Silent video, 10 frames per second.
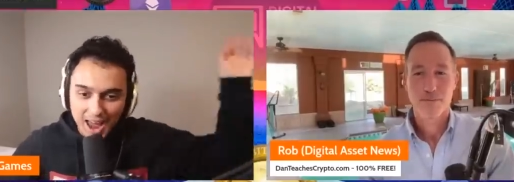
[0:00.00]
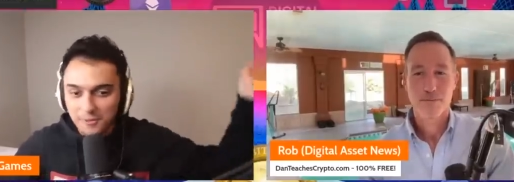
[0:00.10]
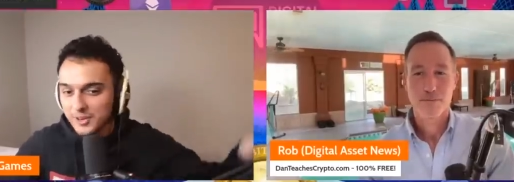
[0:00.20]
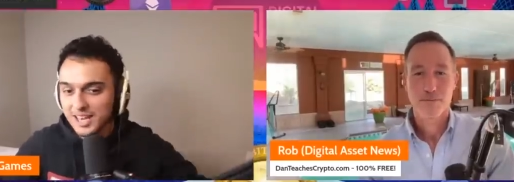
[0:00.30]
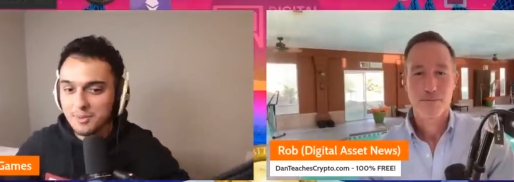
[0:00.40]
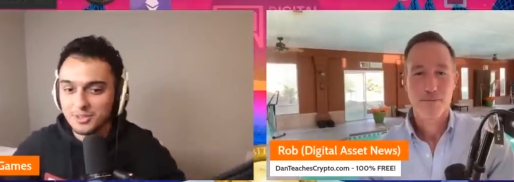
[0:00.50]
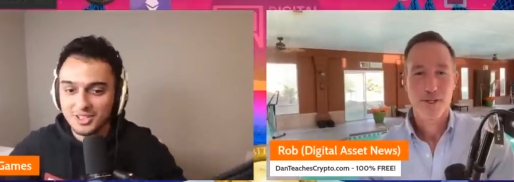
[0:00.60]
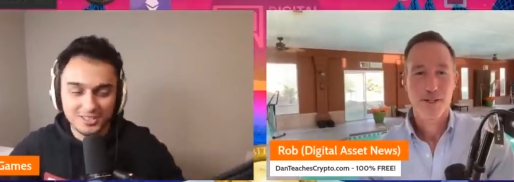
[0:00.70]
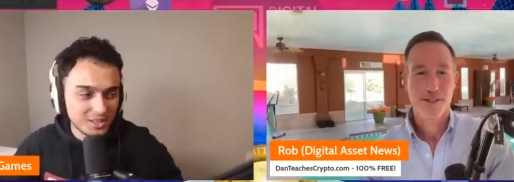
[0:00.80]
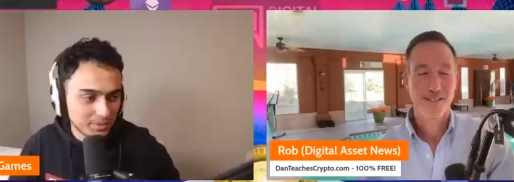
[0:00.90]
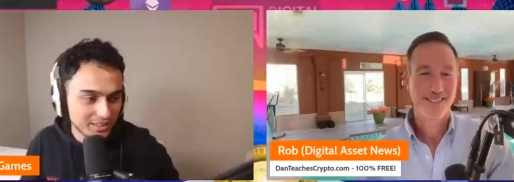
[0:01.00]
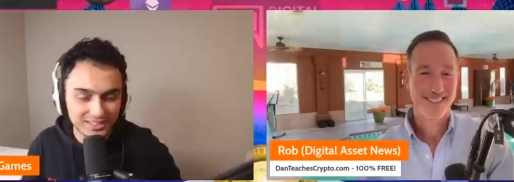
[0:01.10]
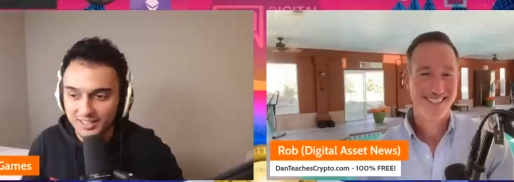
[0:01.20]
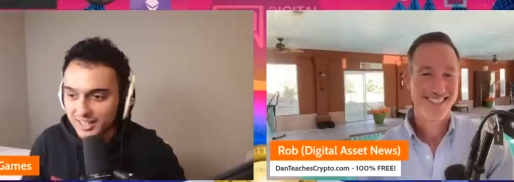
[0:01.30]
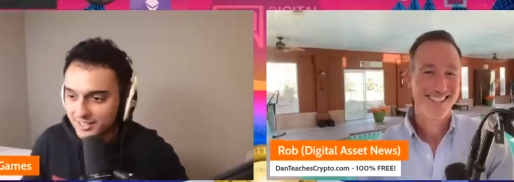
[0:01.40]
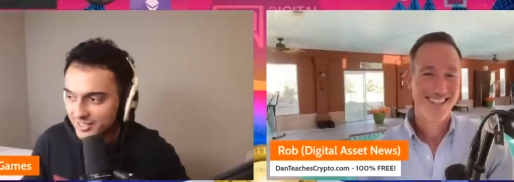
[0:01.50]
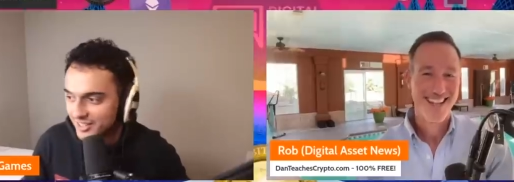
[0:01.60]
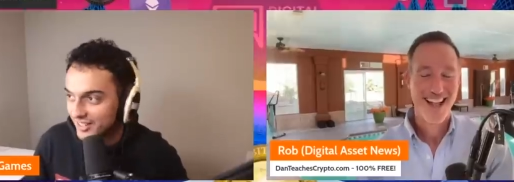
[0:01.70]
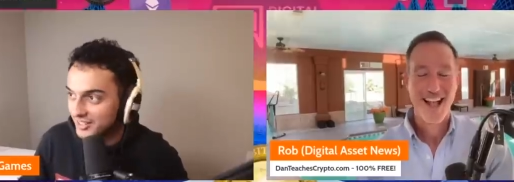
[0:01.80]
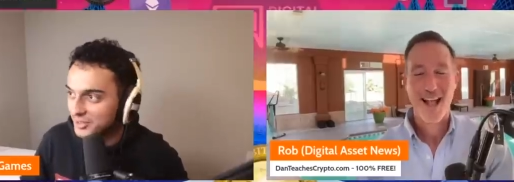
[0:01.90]
Speaker 1: every game just has de- delays these
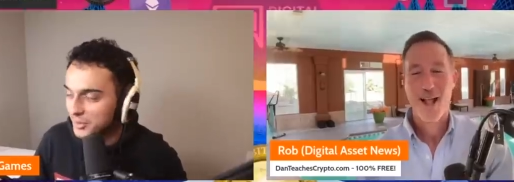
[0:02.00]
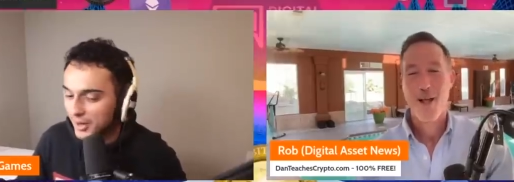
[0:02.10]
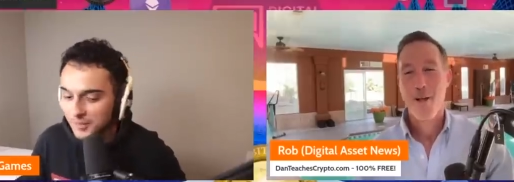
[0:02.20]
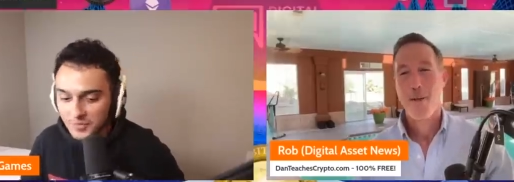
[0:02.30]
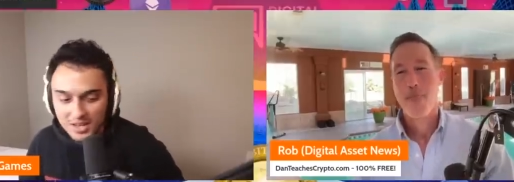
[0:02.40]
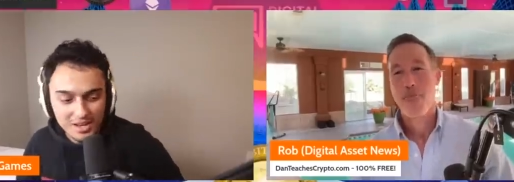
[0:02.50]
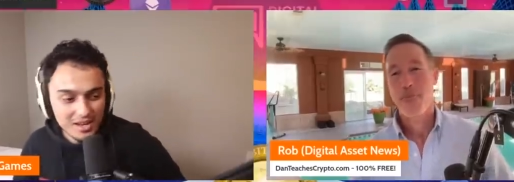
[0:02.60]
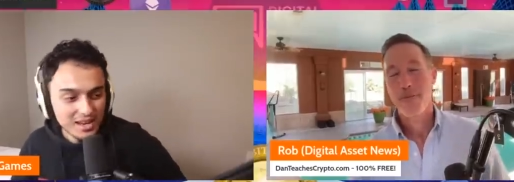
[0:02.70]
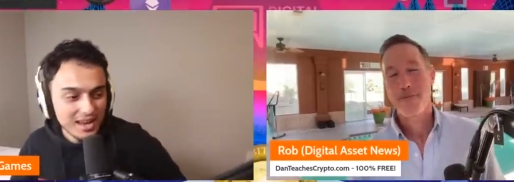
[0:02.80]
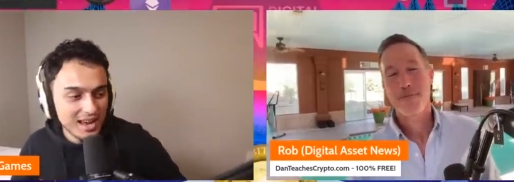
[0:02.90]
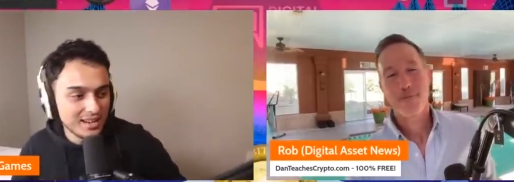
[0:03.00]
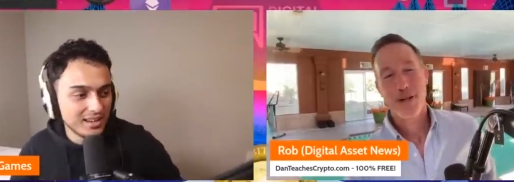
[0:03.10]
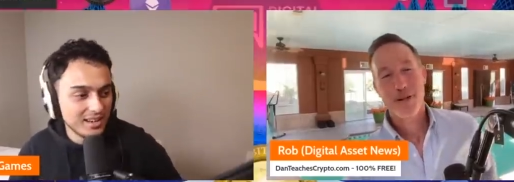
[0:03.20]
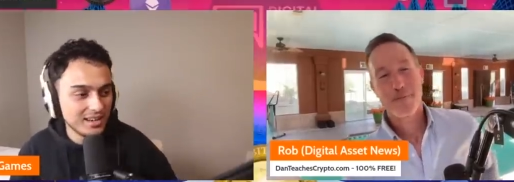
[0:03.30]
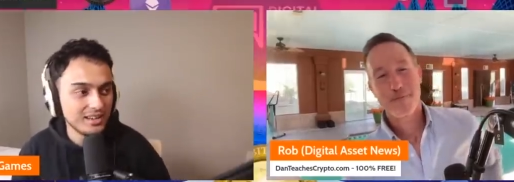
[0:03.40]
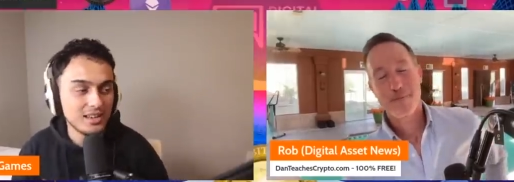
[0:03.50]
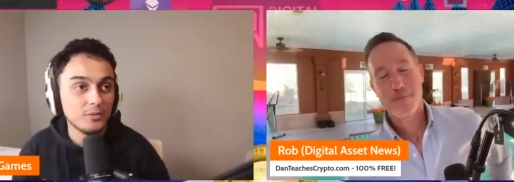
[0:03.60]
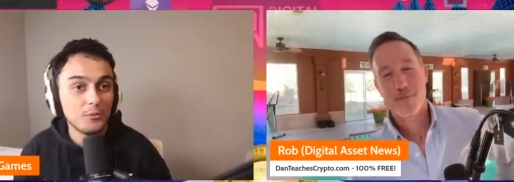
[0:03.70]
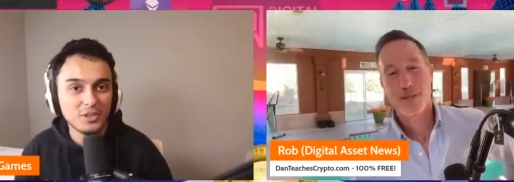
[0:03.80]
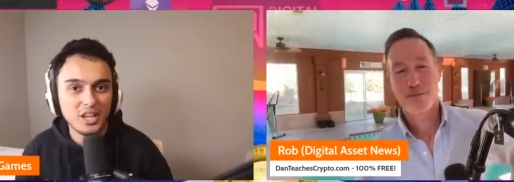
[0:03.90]
days i swear and uh,
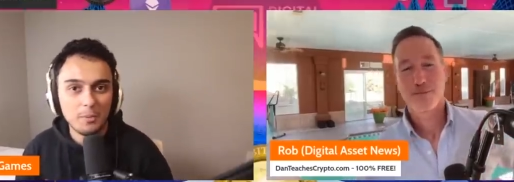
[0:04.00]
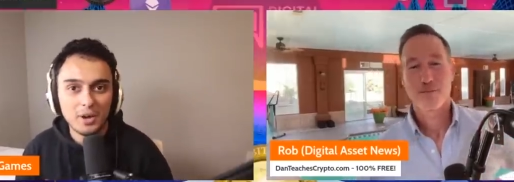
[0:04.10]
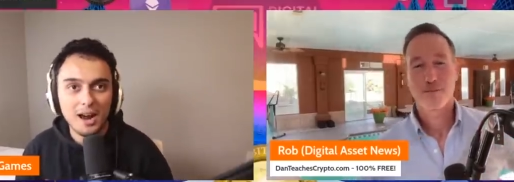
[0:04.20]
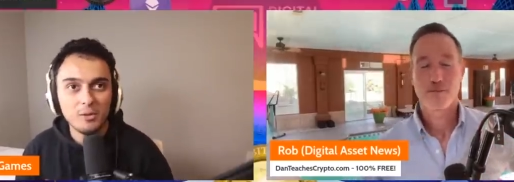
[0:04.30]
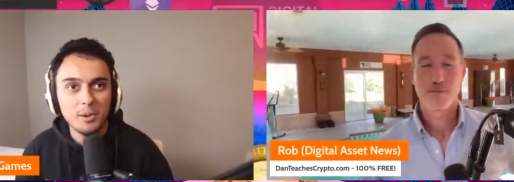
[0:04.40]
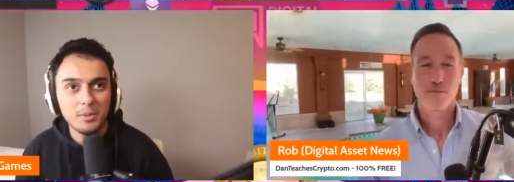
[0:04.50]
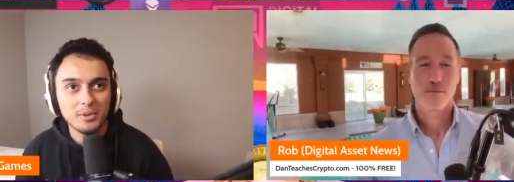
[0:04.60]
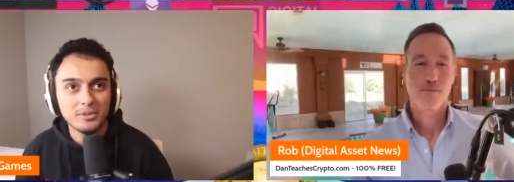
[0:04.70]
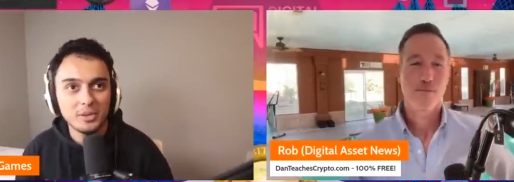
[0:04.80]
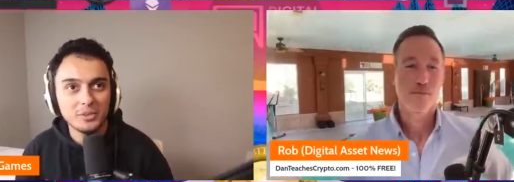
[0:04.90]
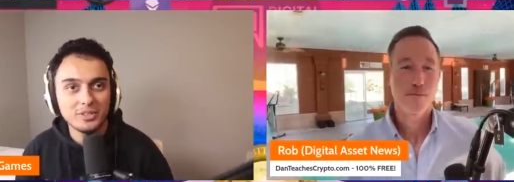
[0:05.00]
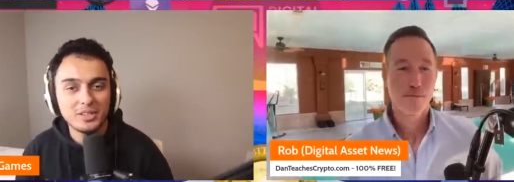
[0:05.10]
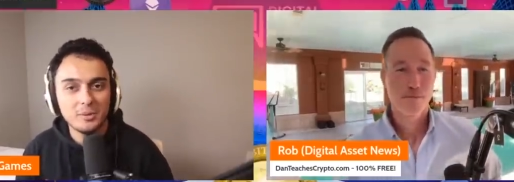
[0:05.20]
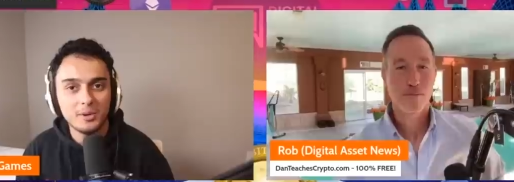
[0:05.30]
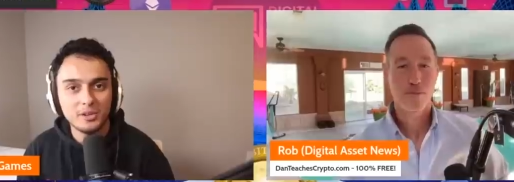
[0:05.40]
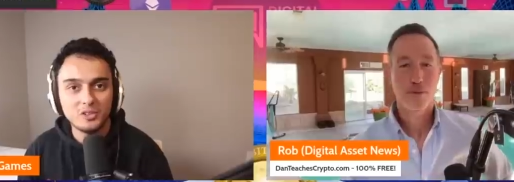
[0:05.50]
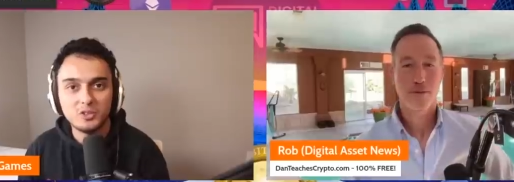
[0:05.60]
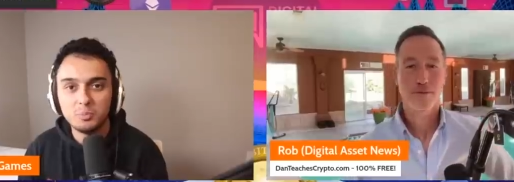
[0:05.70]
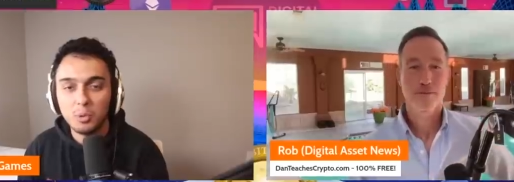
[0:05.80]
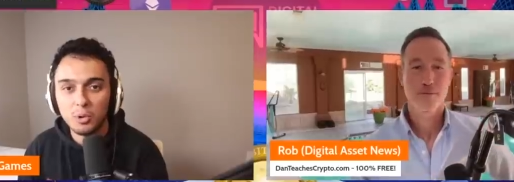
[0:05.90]
for hmm. example, I remember there was this game called
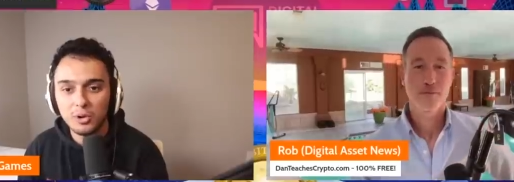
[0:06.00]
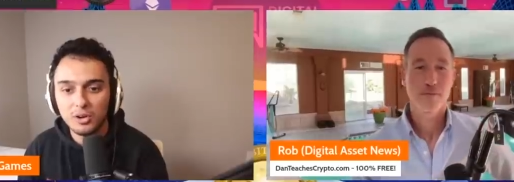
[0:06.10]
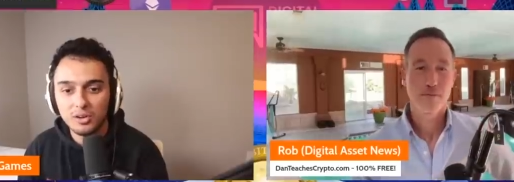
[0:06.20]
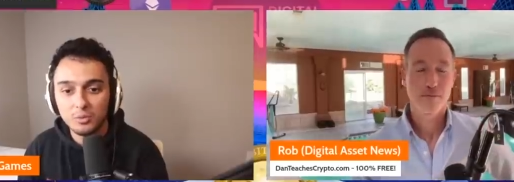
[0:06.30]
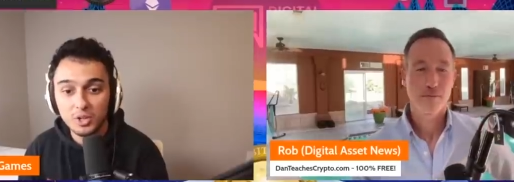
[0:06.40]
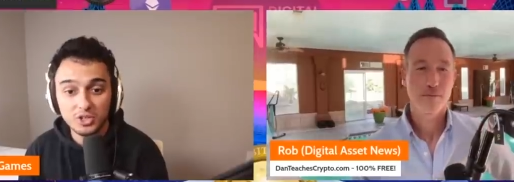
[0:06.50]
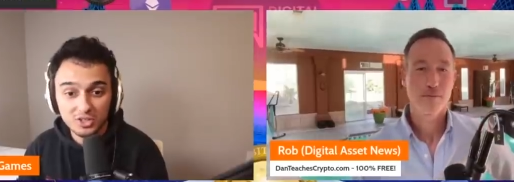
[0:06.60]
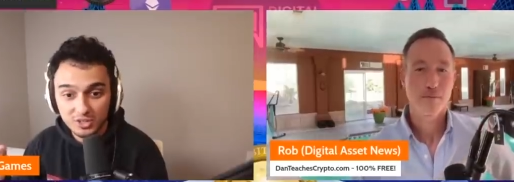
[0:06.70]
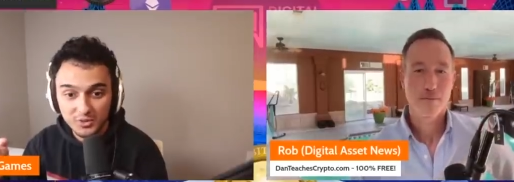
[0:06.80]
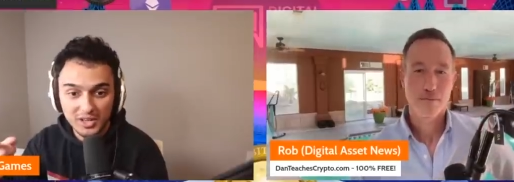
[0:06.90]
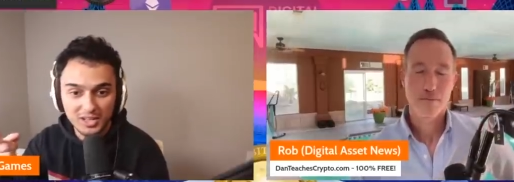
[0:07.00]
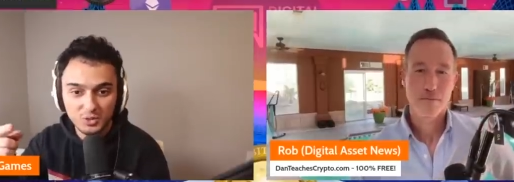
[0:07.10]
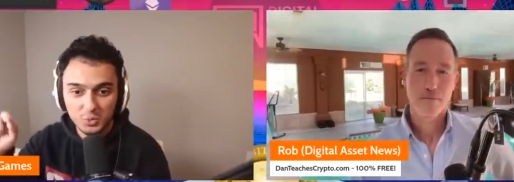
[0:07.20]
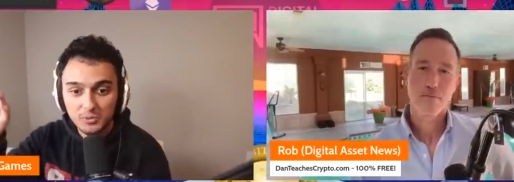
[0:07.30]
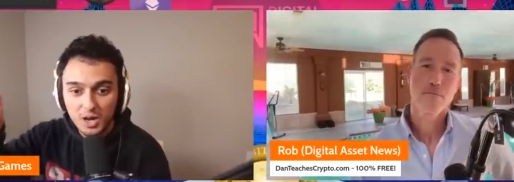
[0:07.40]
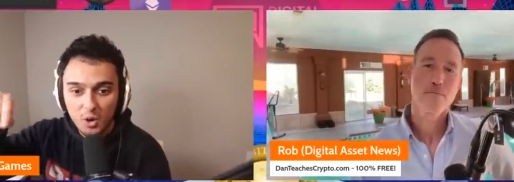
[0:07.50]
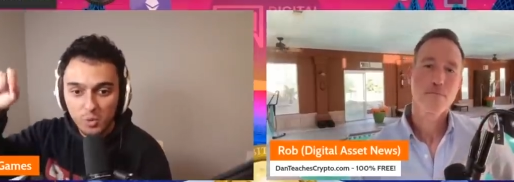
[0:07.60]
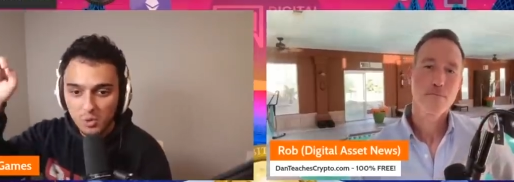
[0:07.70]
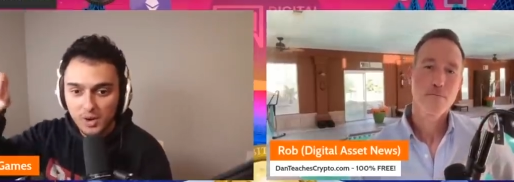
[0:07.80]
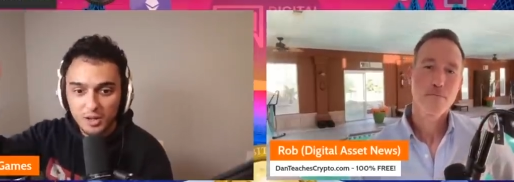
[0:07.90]
Spore, which it's funny because we've got
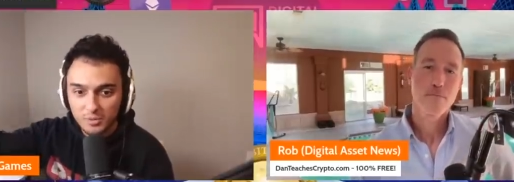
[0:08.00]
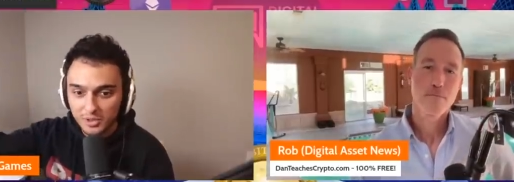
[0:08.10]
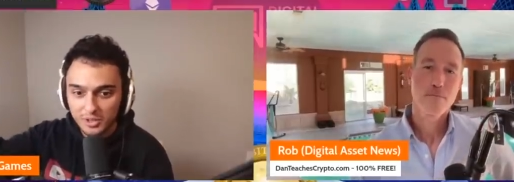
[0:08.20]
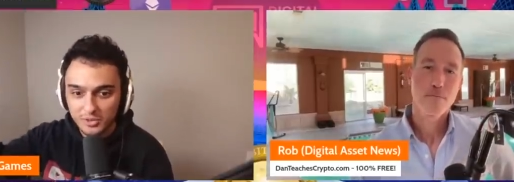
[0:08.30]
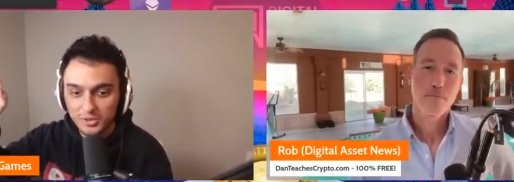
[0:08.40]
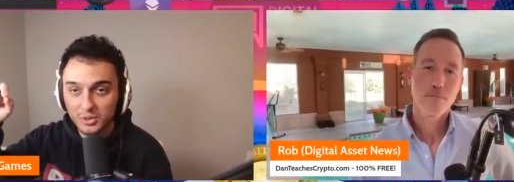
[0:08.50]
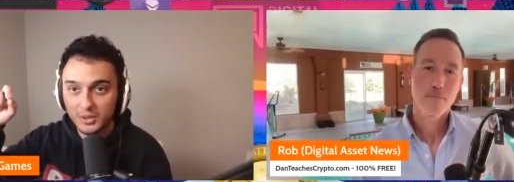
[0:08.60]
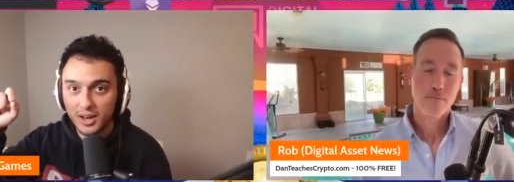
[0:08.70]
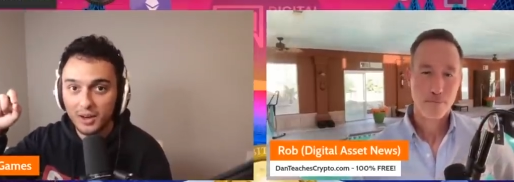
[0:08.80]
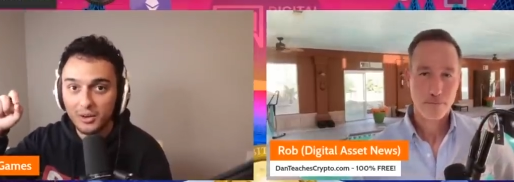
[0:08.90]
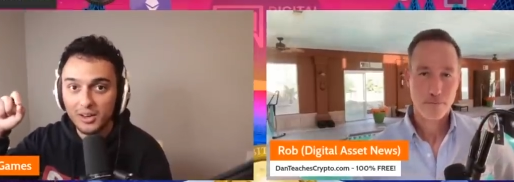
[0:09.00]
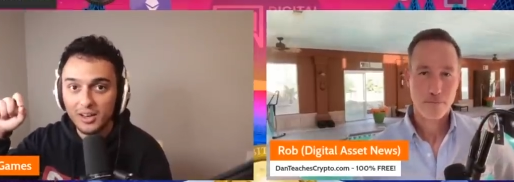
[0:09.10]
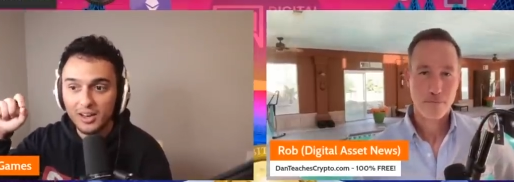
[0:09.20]
Will right over here too now. Hmm.